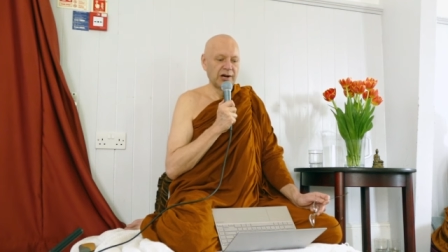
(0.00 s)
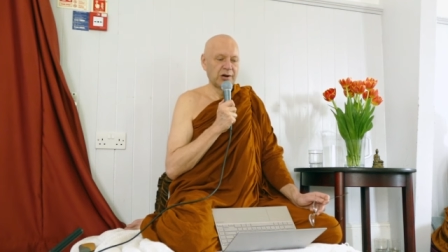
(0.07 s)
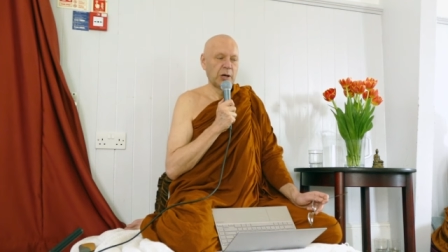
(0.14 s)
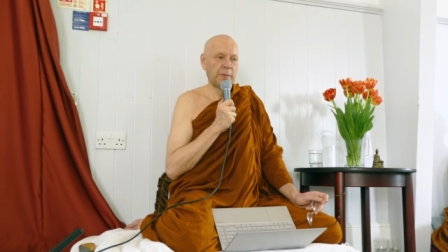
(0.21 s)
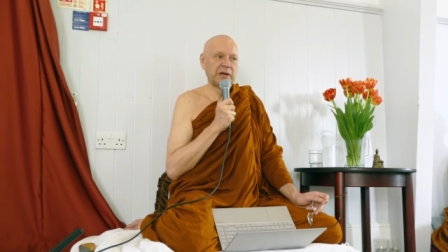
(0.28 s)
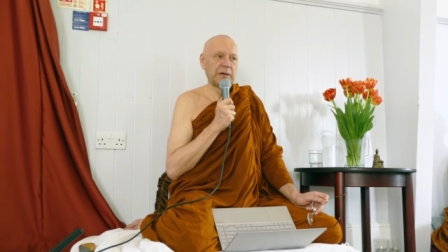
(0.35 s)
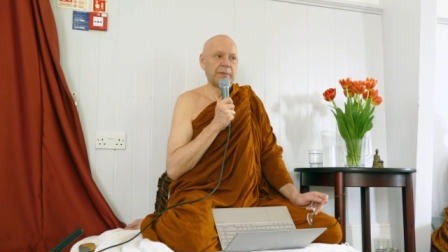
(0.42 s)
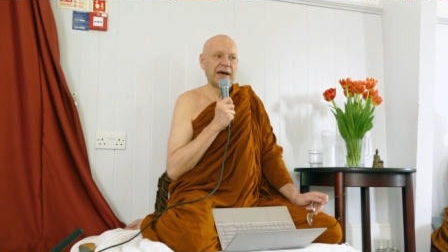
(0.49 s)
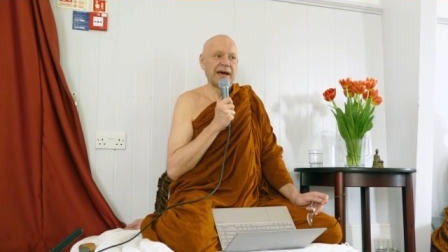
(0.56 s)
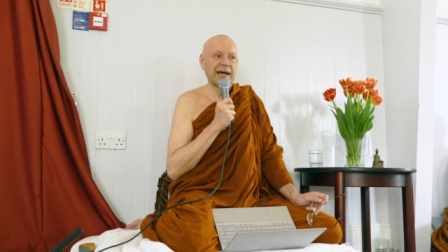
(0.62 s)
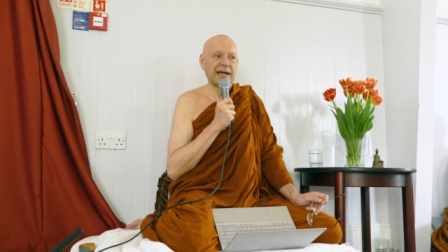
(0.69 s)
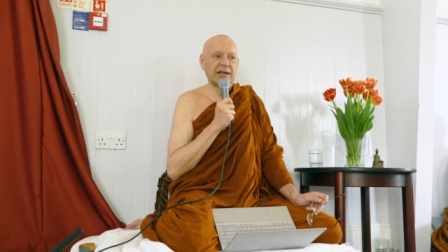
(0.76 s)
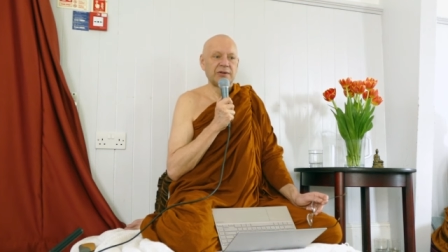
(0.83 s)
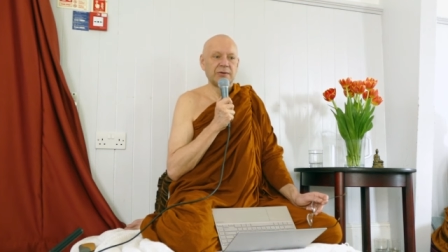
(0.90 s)
coming
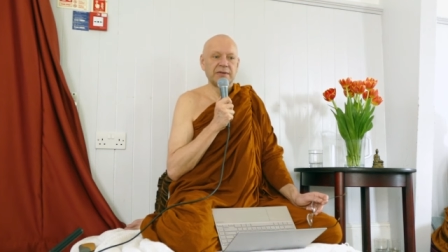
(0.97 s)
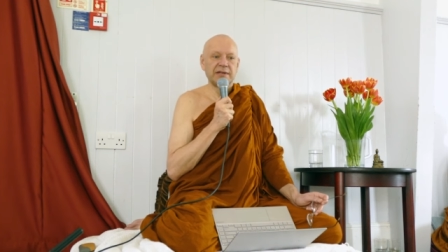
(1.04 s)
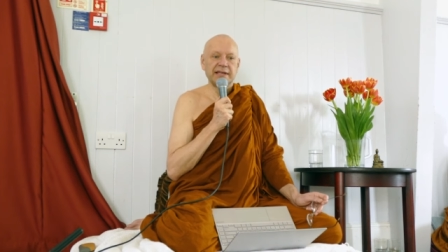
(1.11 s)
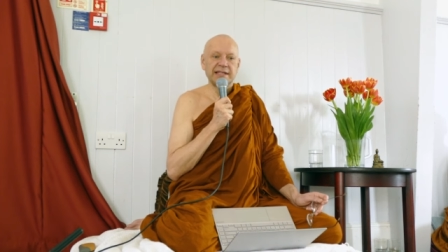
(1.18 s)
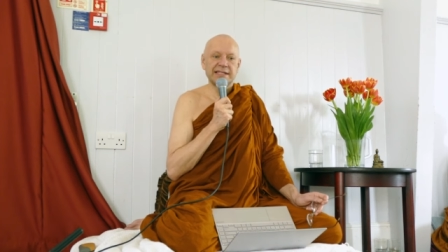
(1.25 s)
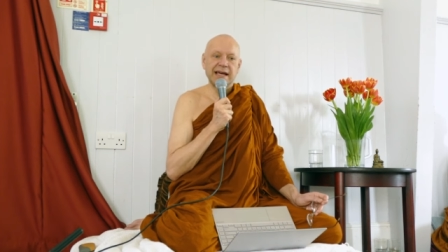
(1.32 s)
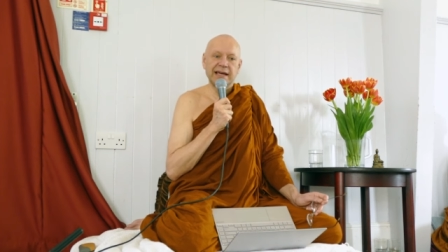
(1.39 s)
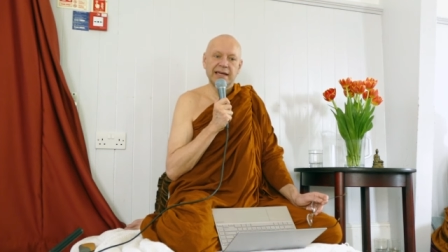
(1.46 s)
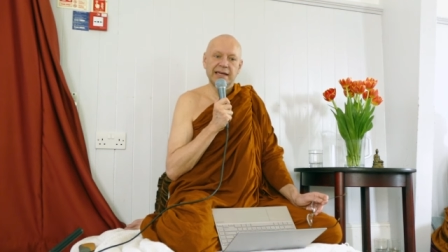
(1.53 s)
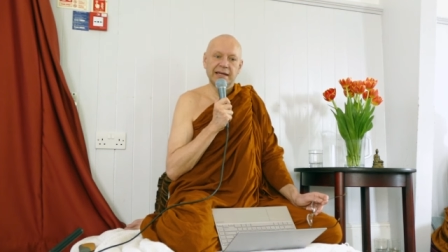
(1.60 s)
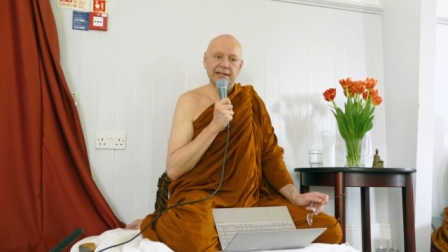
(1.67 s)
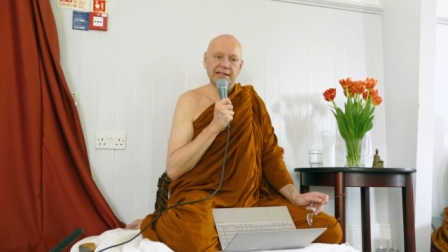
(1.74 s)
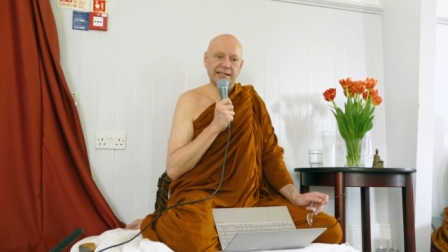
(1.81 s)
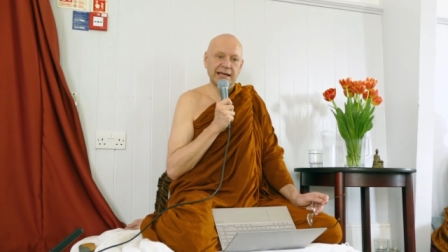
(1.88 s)
back to the
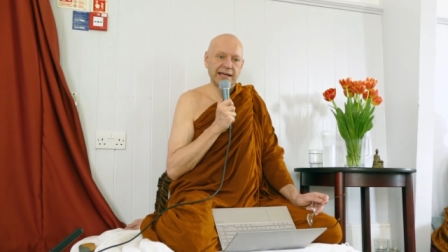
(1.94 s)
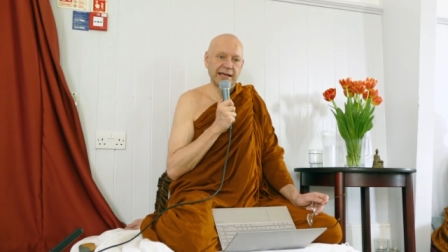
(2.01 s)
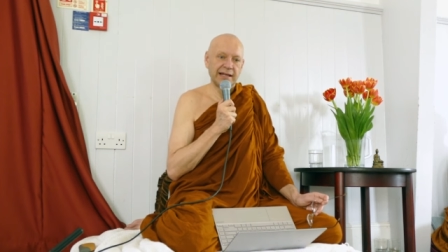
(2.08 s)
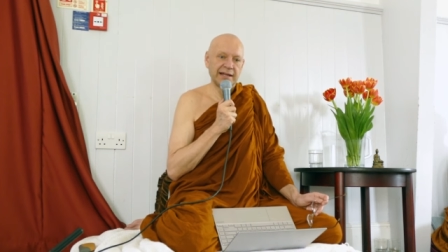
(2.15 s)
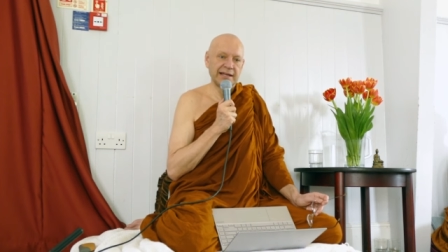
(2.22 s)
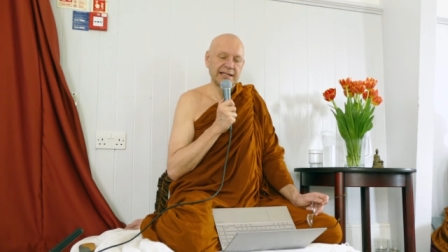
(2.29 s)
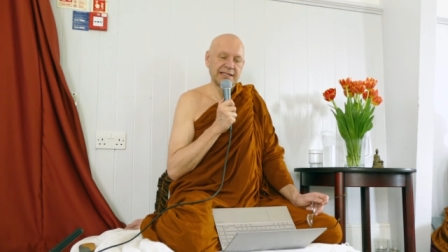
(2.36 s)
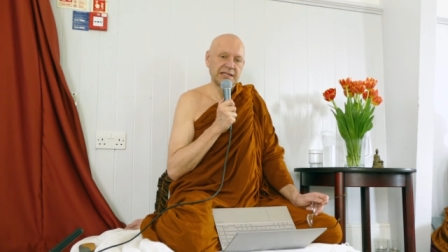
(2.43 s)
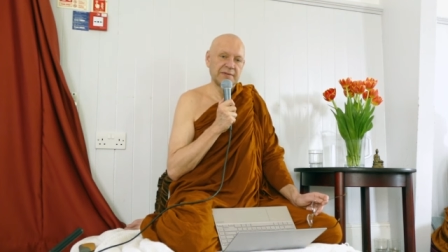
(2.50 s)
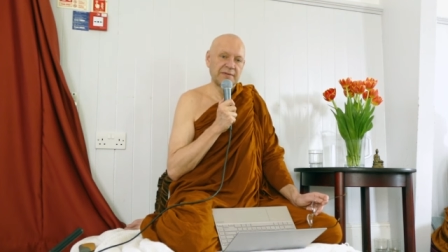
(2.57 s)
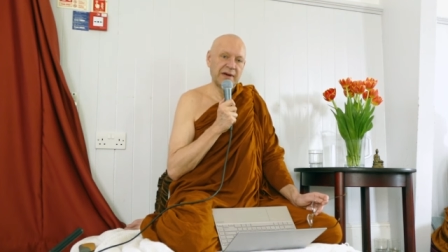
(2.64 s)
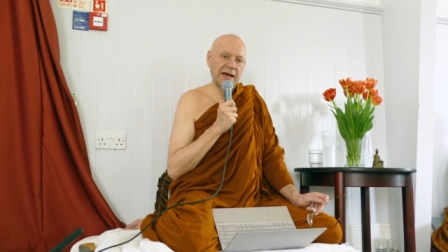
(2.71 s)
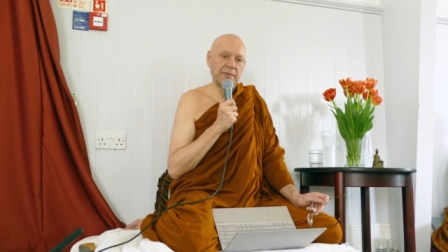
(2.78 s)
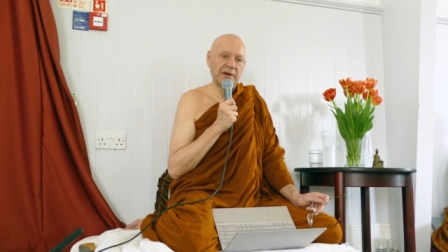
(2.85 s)
Sakya. The Sakya is his
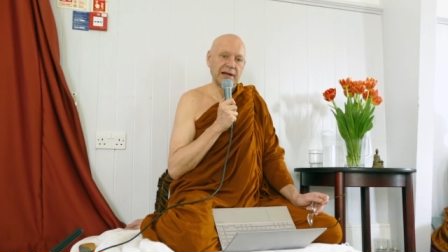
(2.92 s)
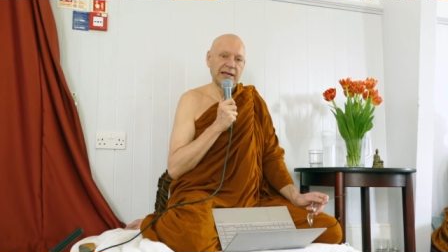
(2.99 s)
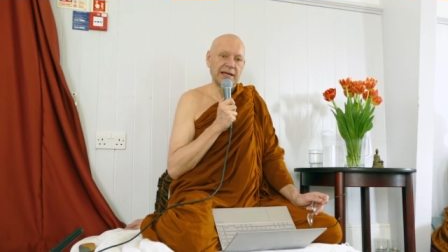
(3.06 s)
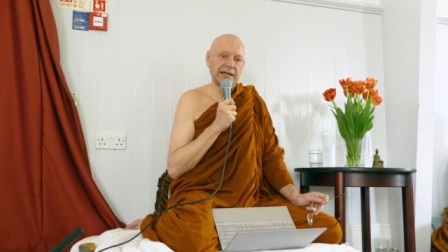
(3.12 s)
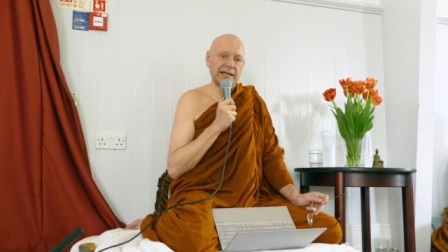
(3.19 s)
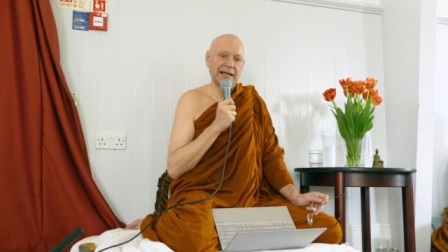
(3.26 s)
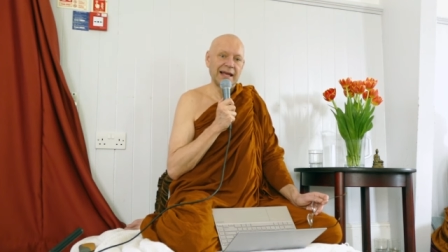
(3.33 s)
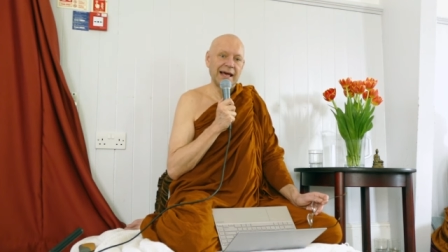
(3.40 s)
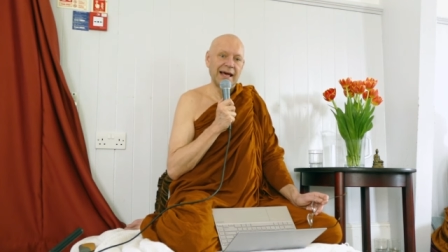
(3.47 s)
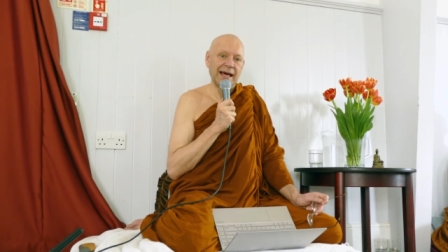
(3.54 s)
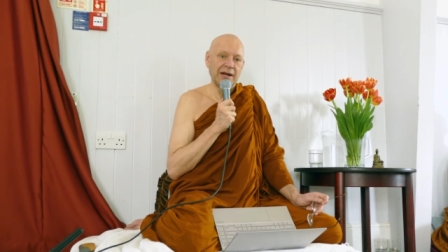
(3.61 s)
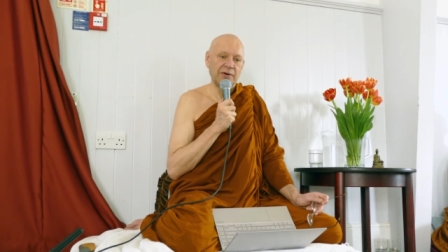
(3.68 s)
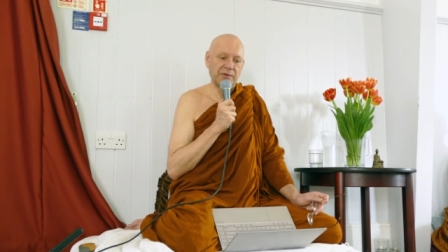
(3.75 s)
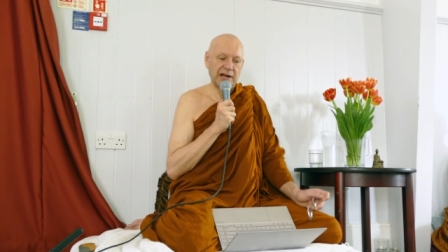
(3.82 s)
family
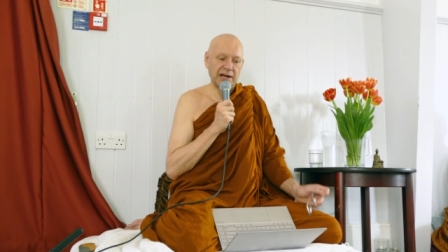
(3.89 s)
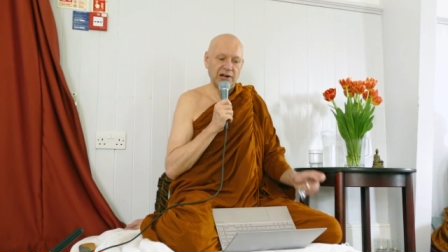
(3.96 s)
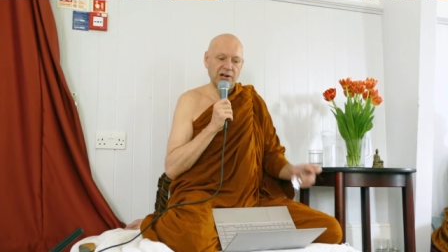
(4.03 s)
clan, right?